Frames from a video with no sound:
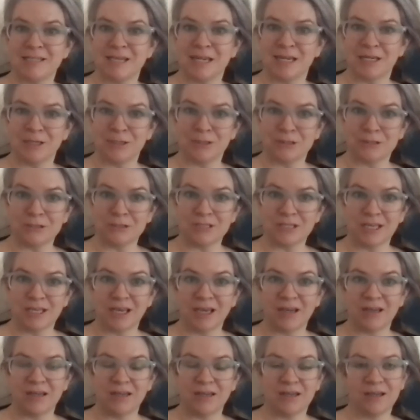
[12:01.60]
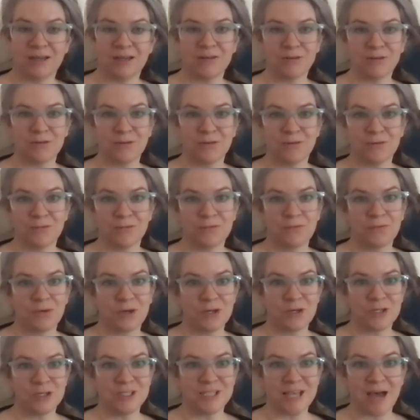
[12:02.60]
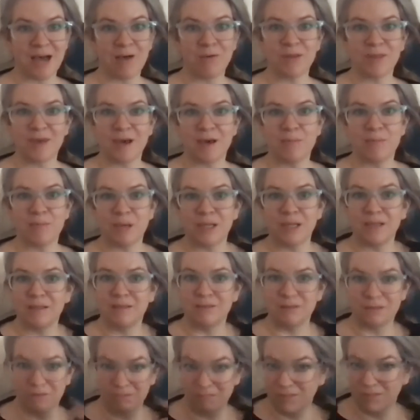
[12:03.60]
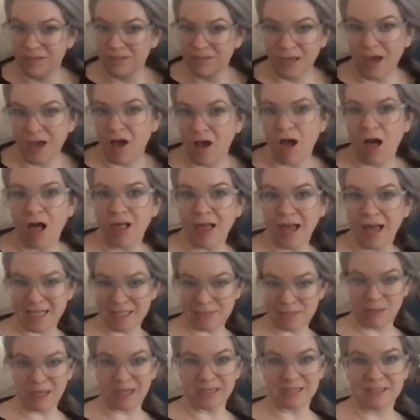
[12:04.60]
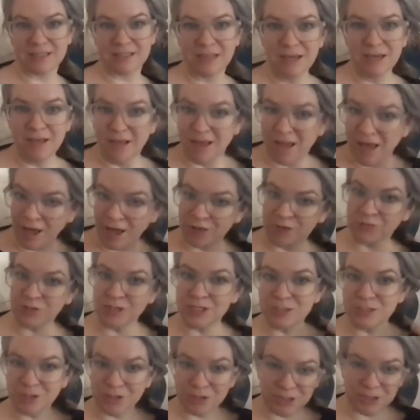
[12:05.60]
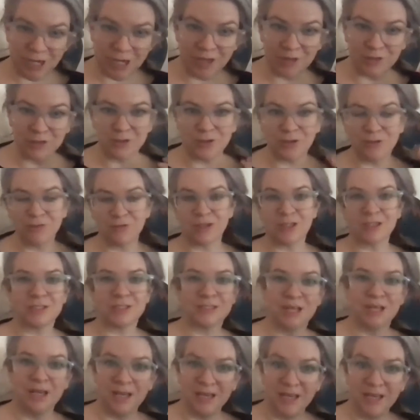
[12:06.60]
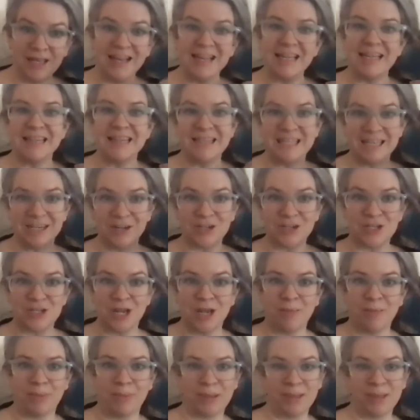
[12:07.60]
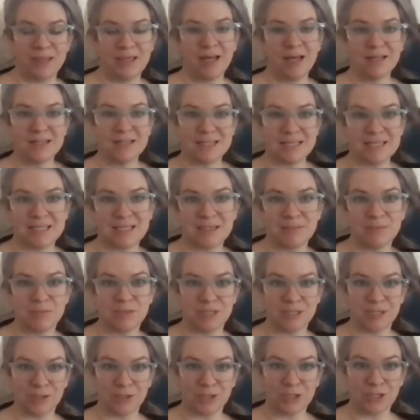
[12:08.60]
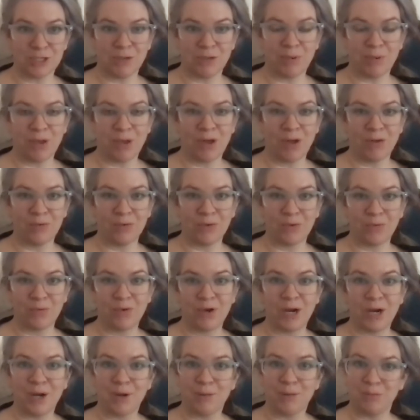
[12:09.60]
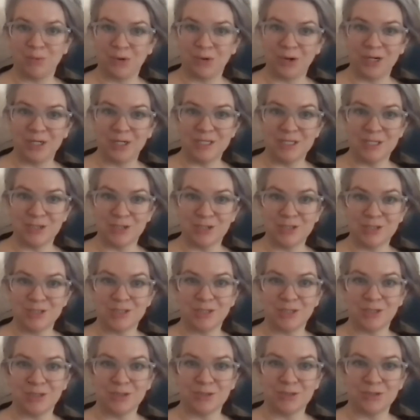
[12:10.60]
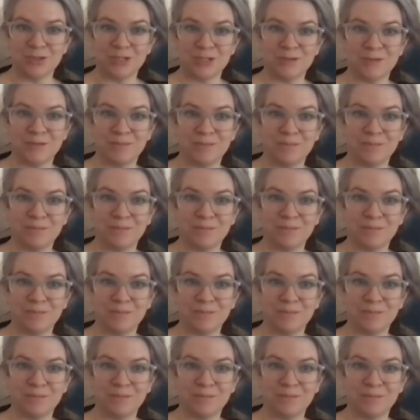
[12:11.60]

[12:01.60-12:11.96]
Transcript: 10 years in Canada. I don't know where she's at with that, but all aspects, health research, health service, leadership, health systems leadership, all require more indigenous inclusion.